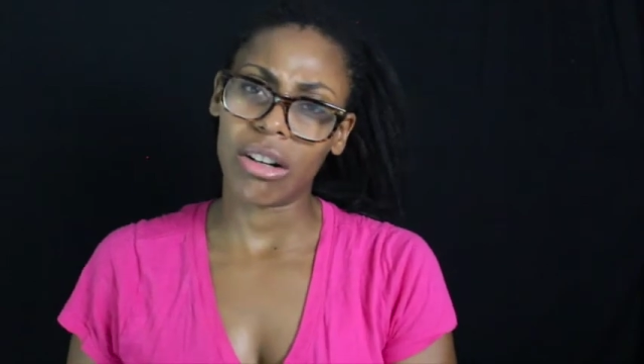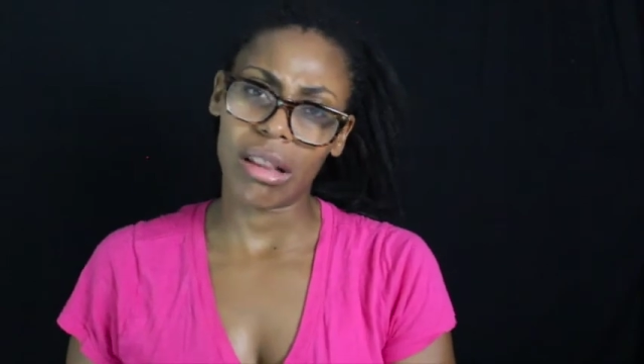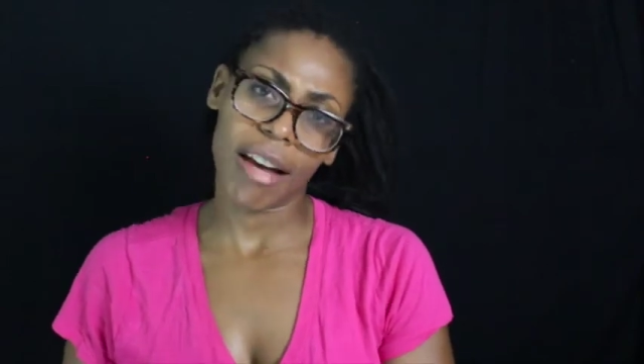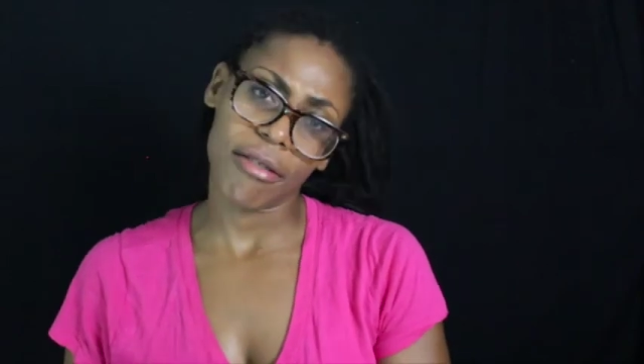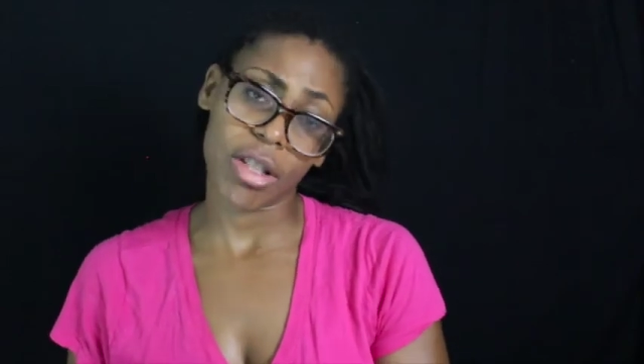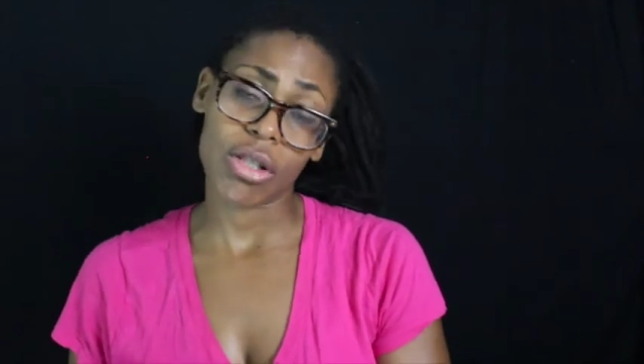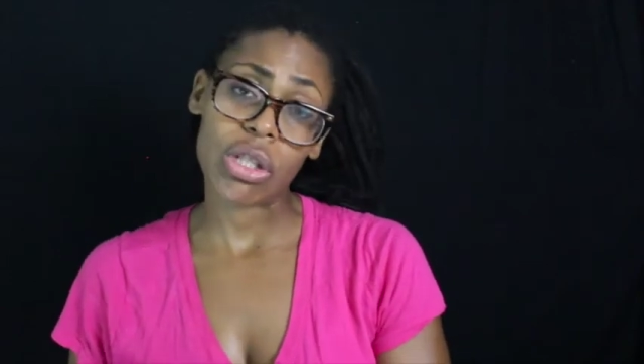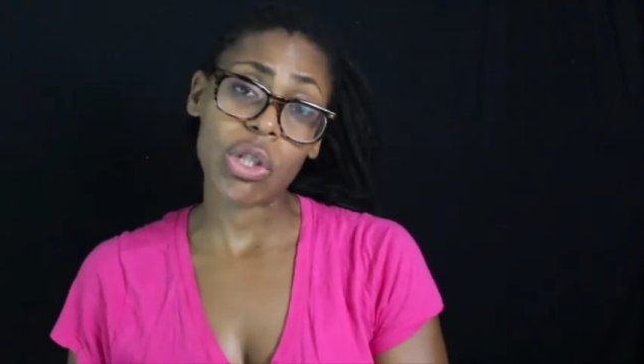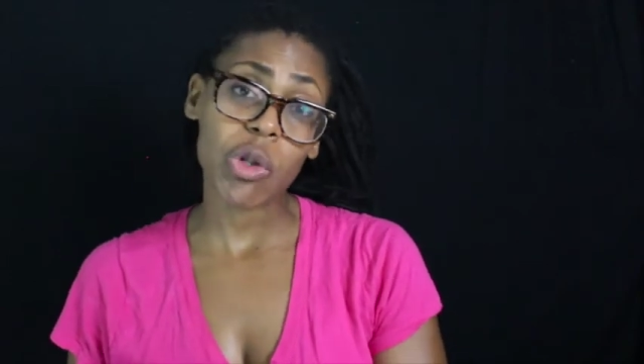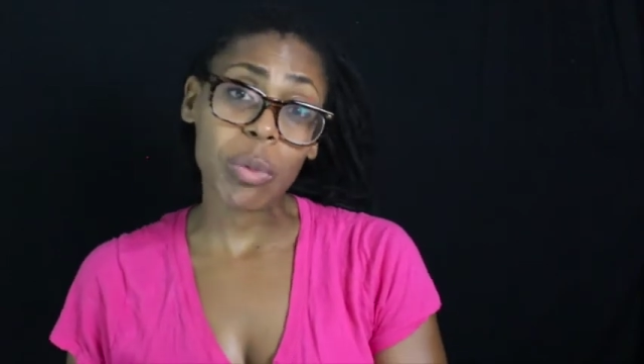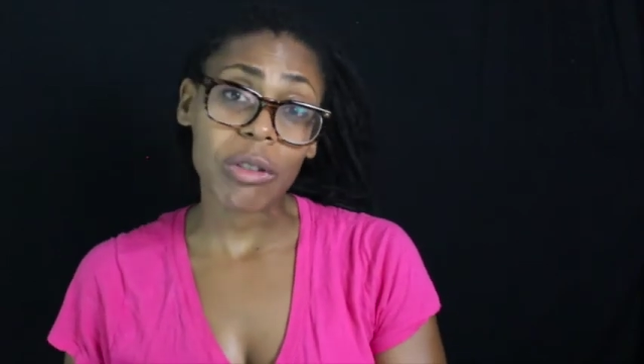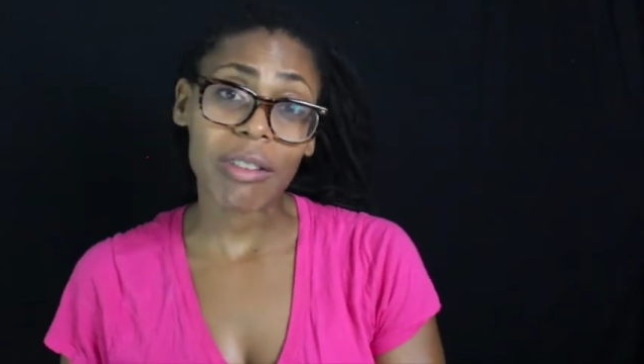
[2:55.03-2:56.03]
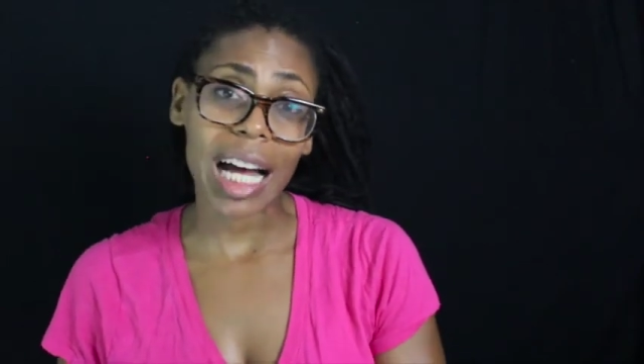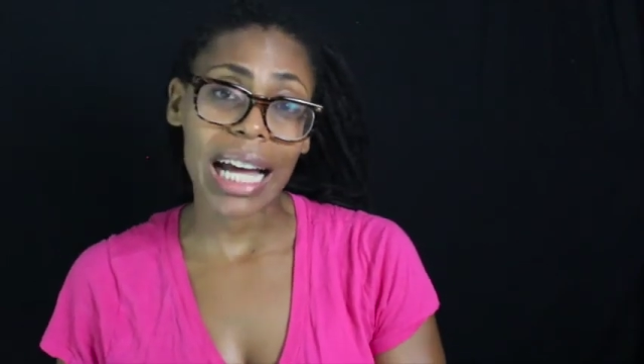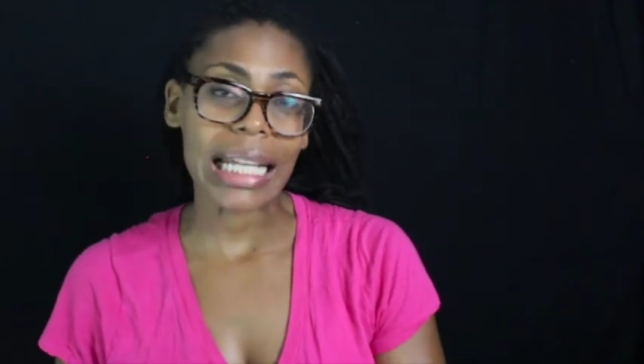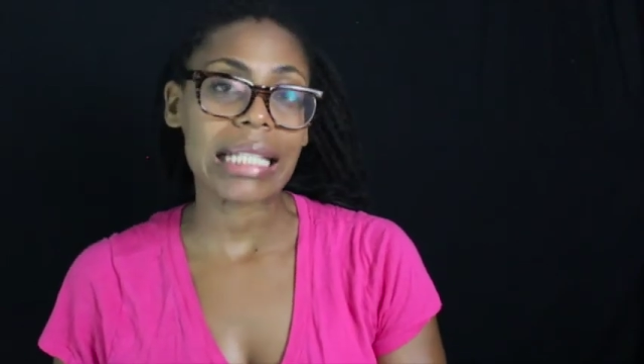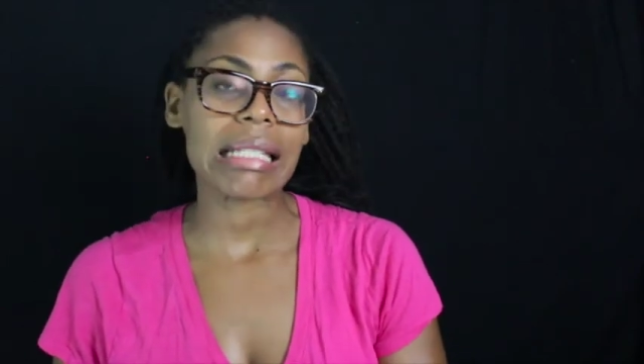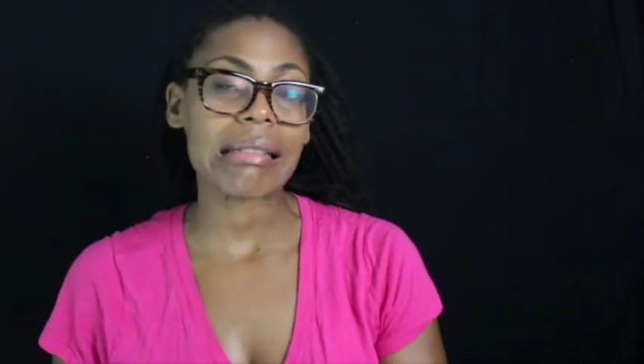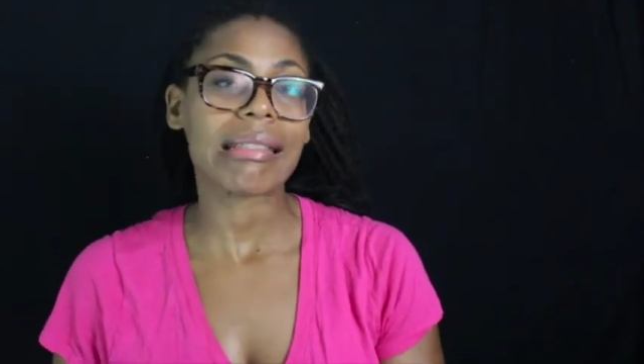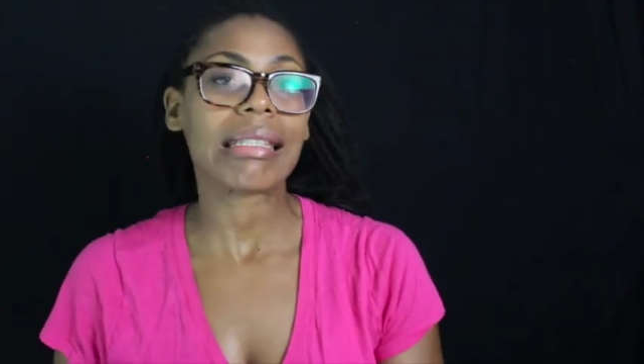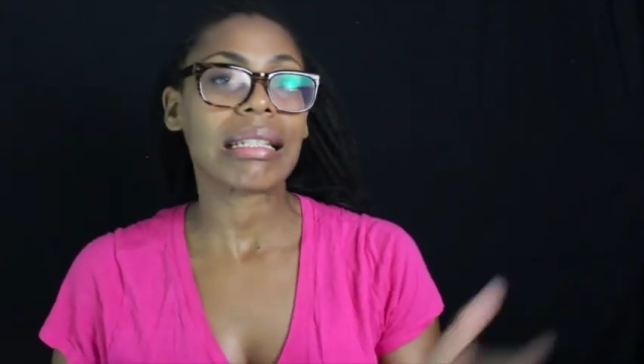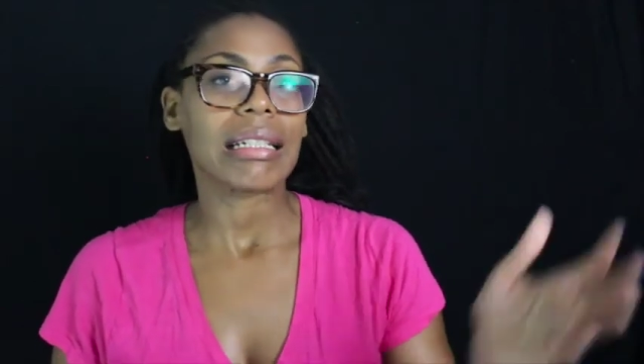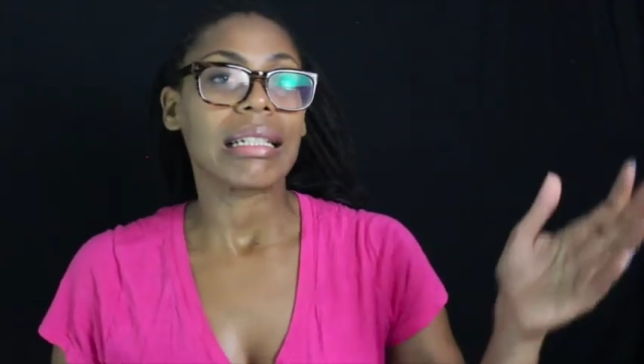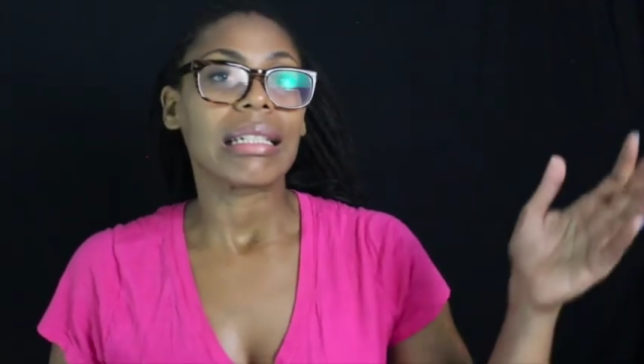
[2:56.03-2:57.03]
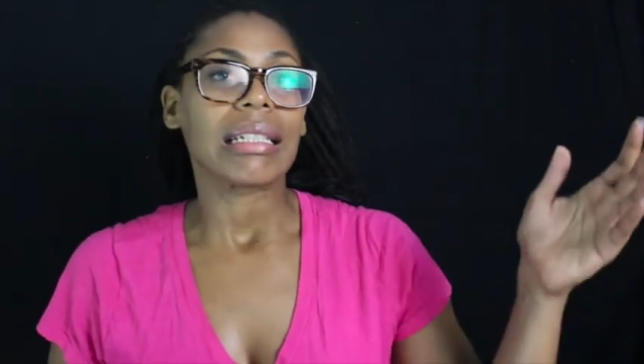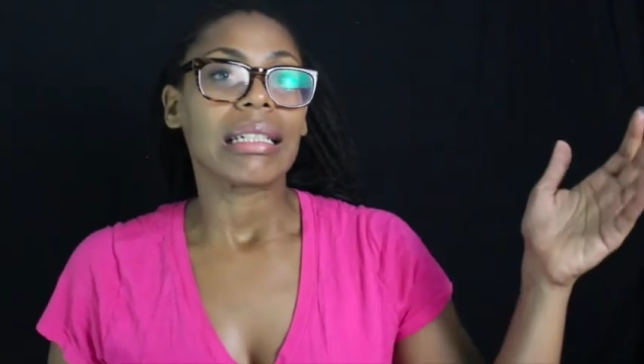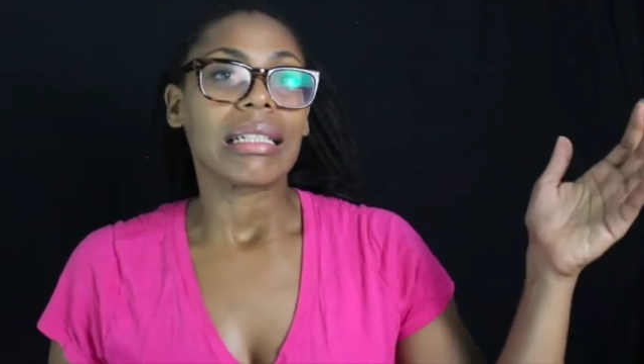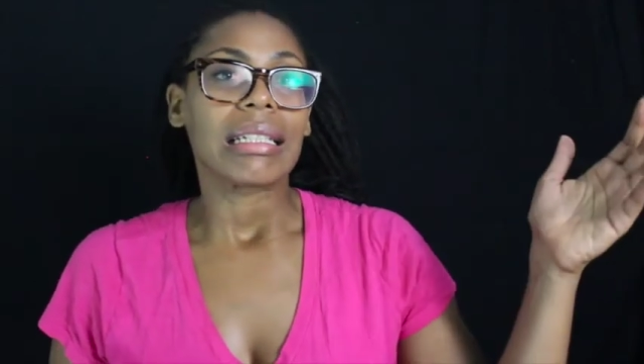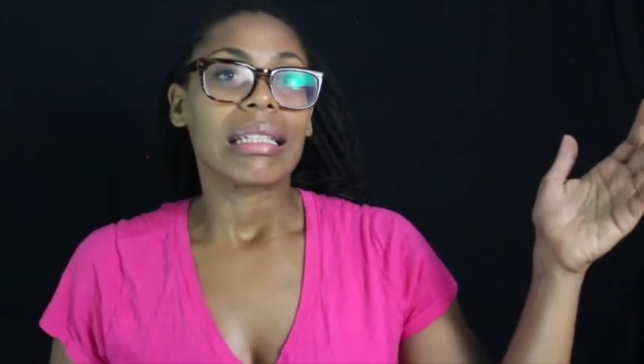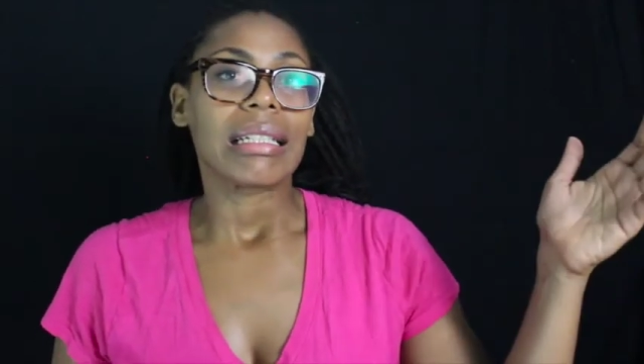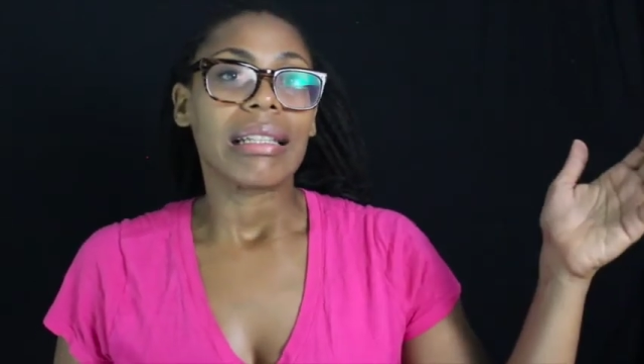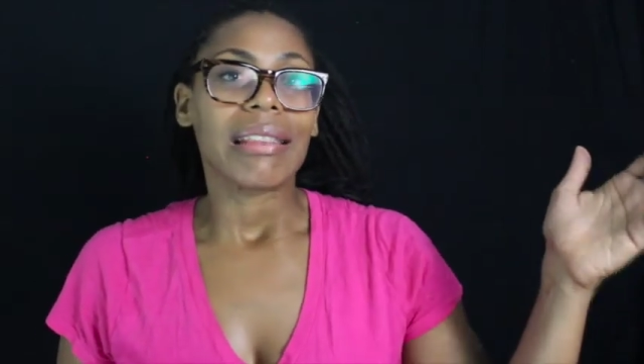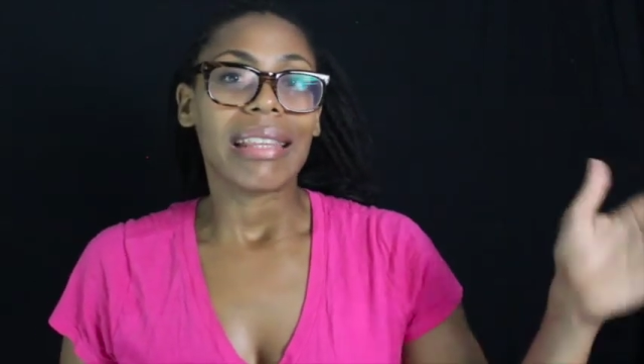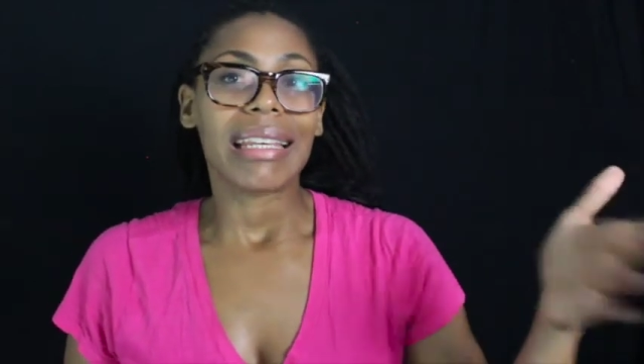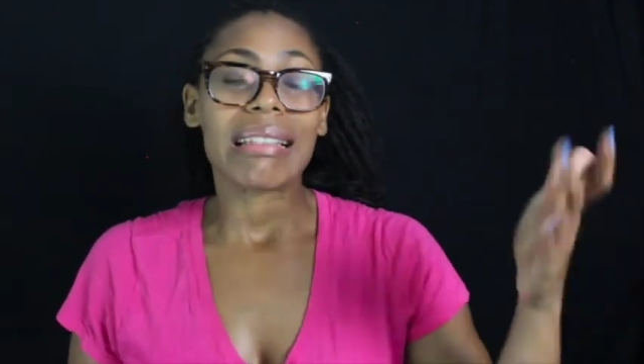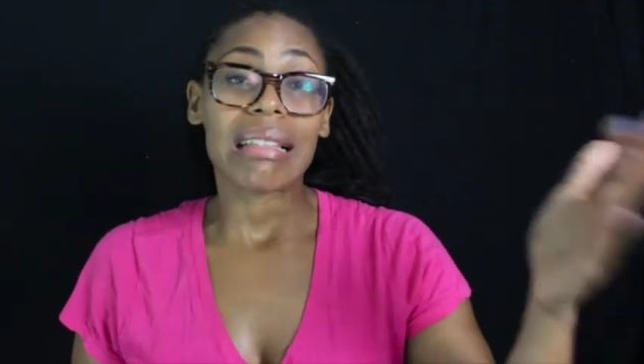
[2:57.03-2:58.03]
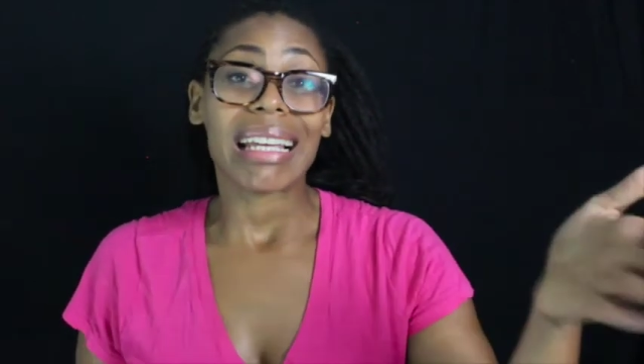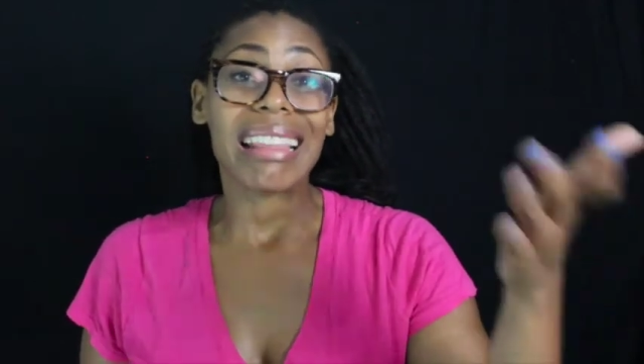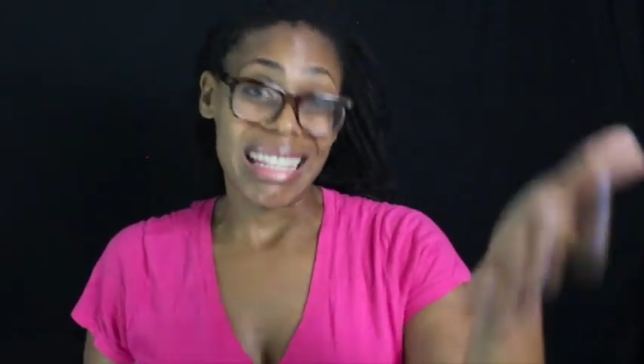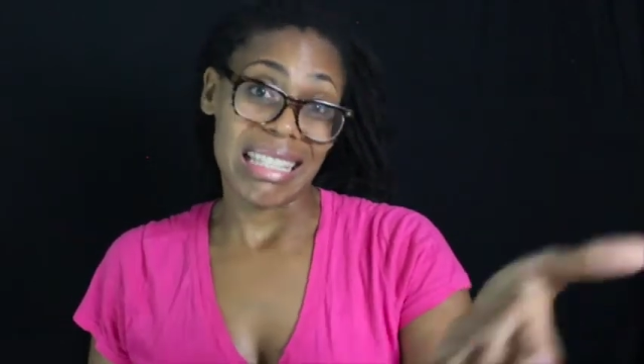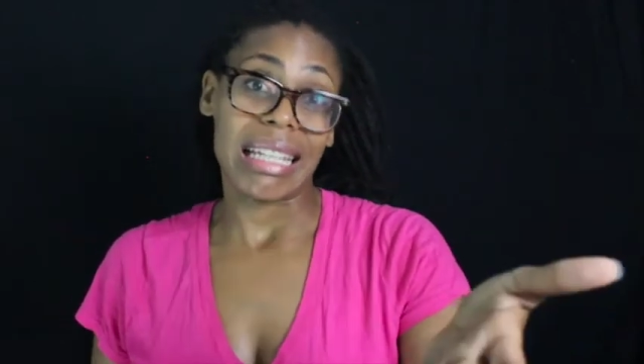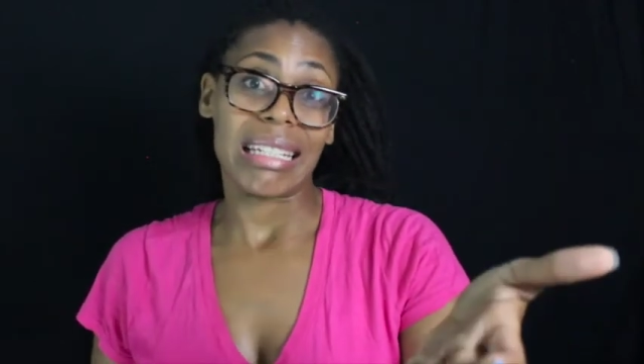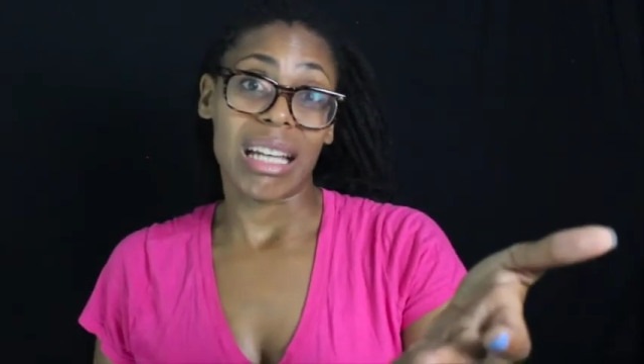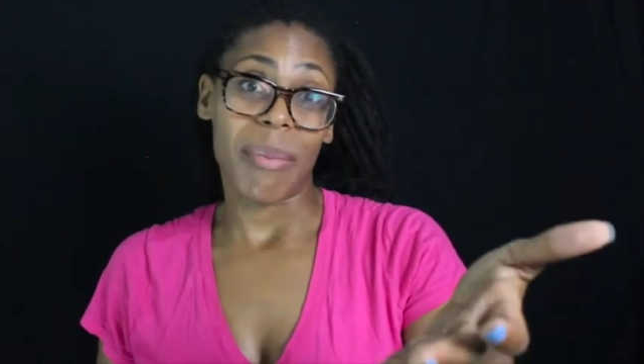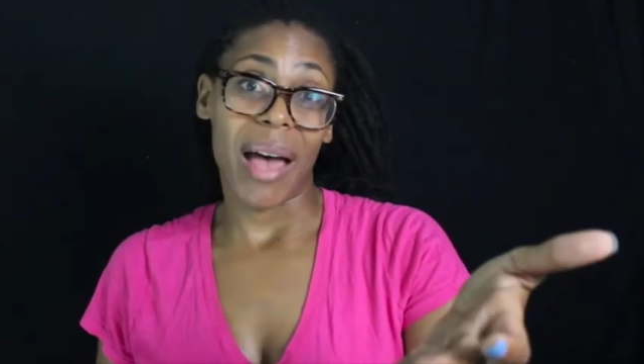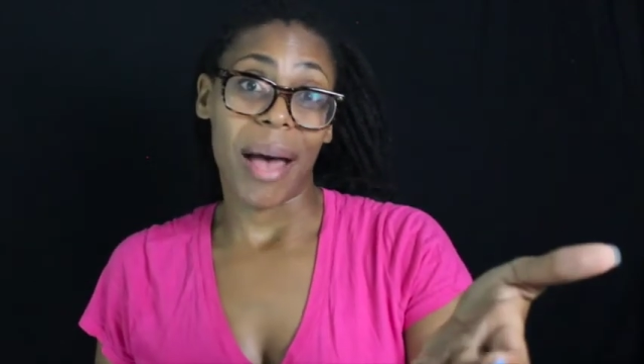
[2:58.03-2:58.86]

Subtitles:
are left unsupervised. Things like this end up